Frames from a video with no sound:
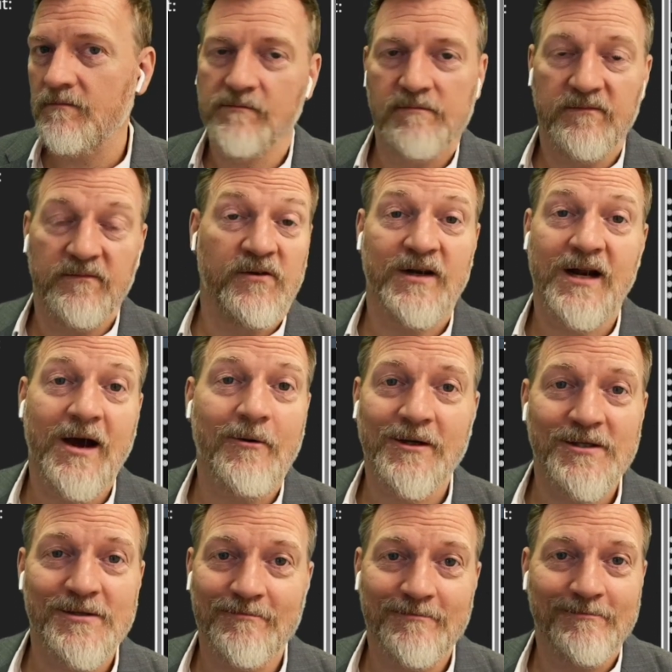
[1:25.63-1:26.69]
for now,
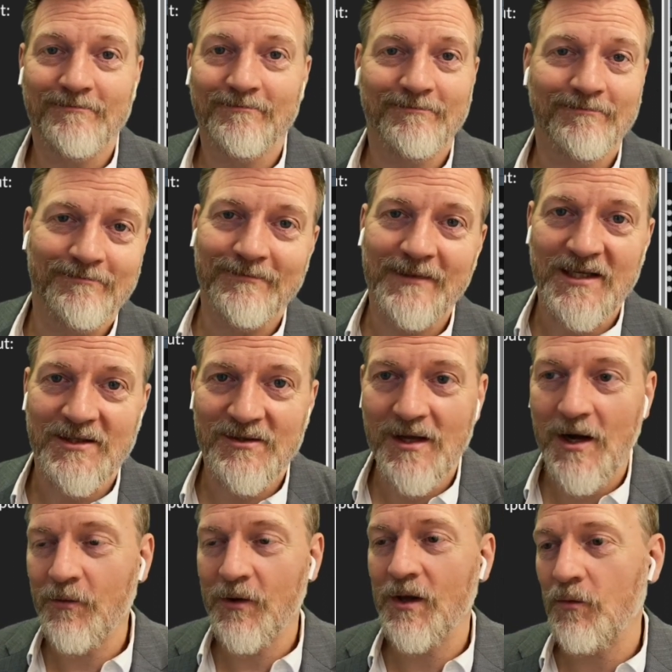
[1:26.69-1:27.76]
that's
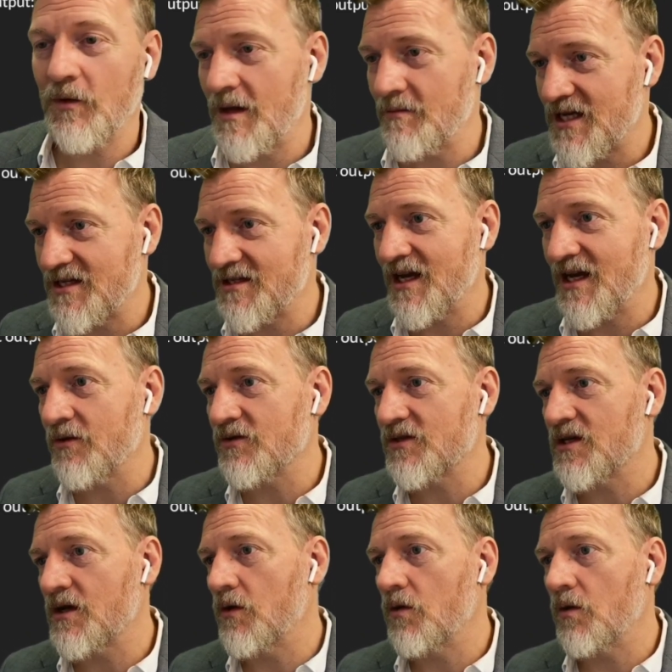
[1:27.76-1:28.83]
not really what I'm testing out,
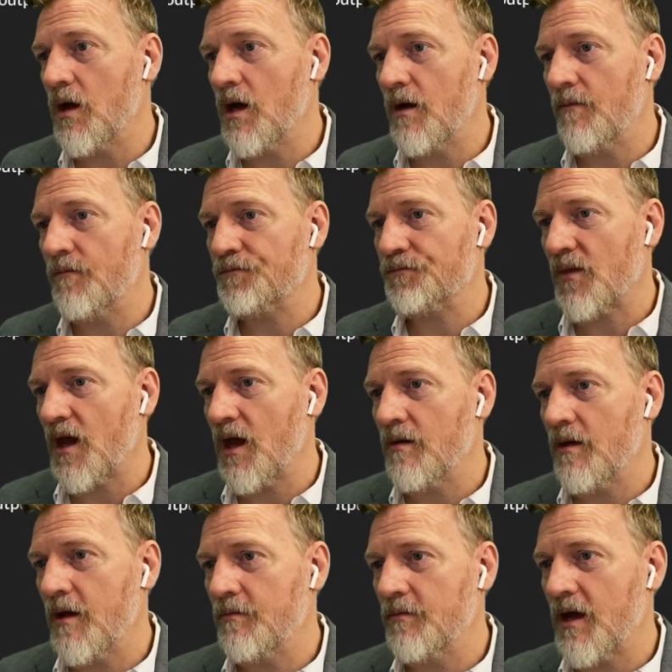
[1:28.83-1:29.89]
so
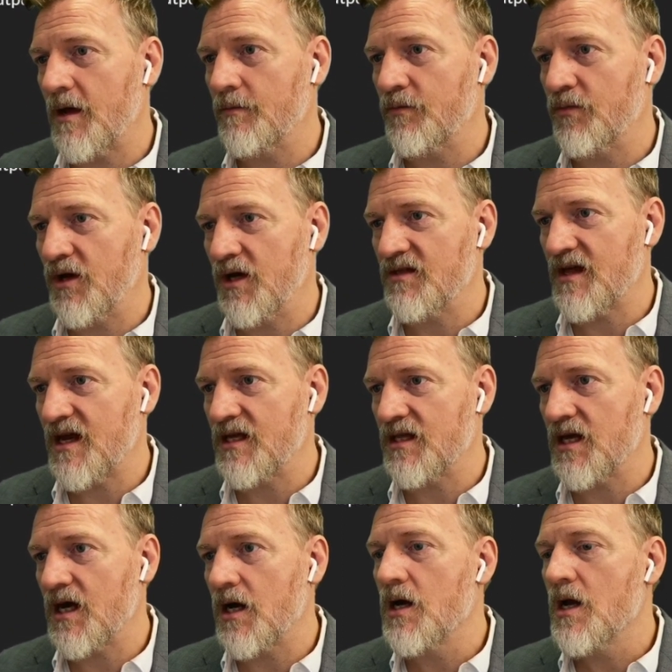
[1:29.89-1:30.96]
I'm not putting that in
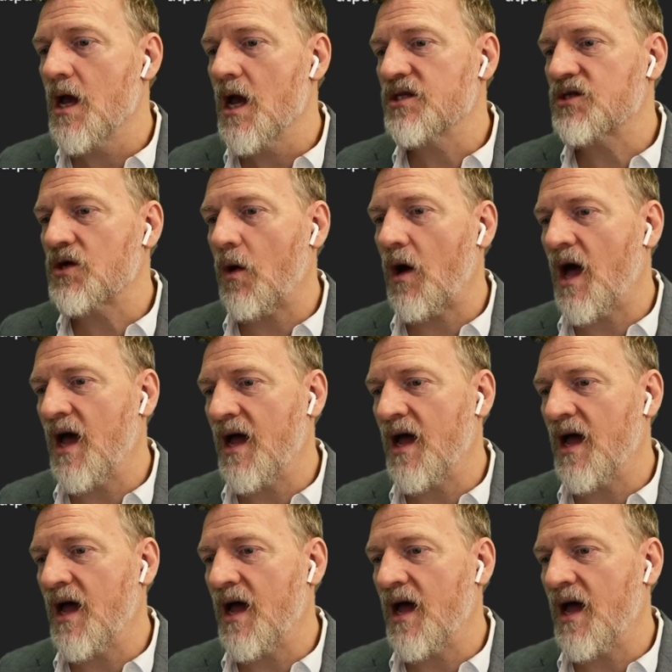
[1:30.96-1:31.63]
there. So I